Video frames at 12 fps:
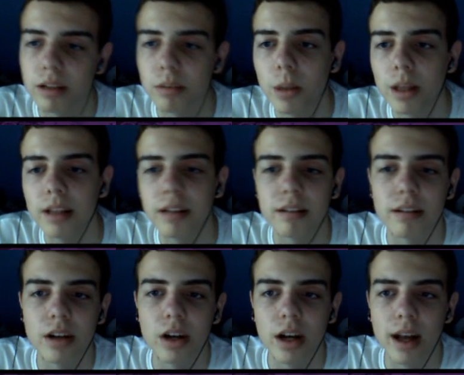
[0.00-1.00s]
difficulty as well, because
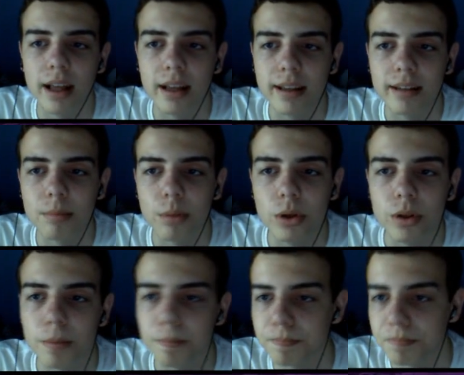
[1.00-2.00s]
it's not online, this
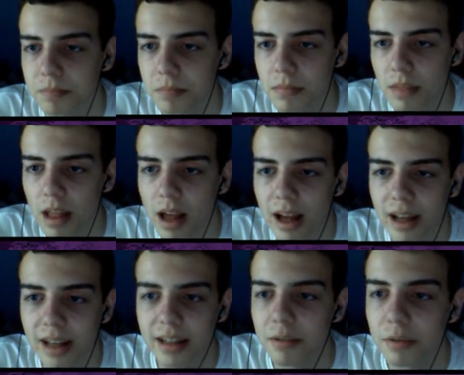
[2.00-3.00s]
mode.
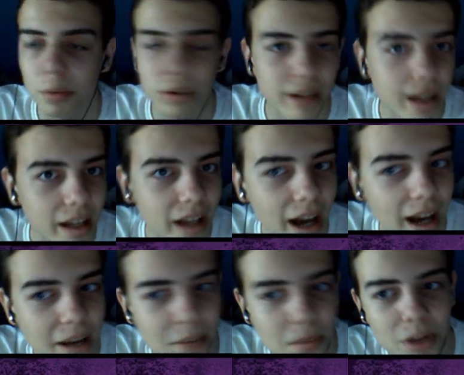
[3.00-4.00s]
And if it was any
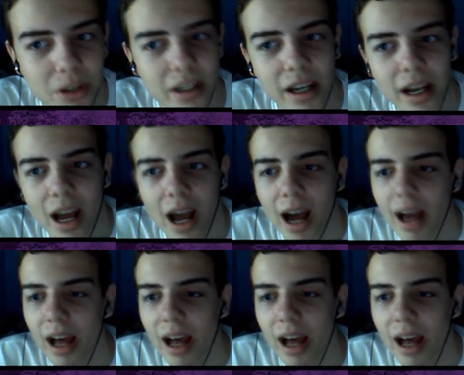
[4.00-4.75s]
higher mode,